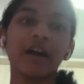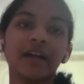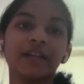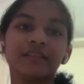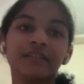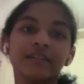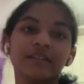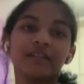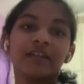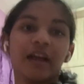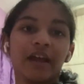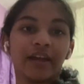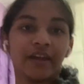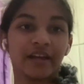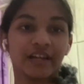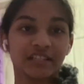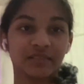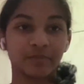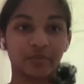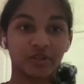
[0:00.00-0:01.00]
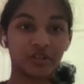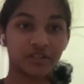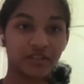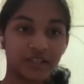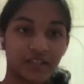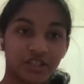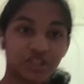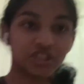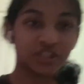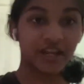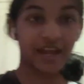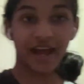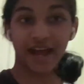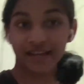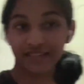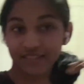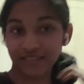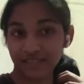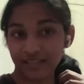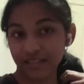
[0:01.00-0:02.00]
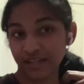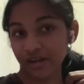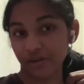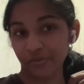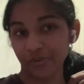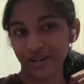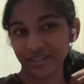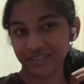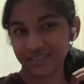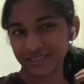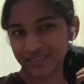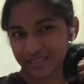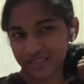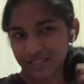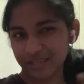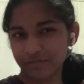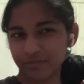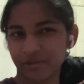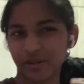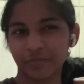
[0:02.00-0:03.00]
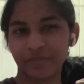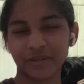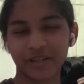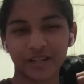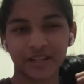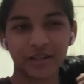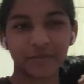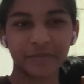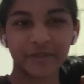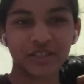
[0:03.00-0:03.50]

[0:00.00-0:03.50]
I did it, I exported it, she has it now. Why does this keep popping up?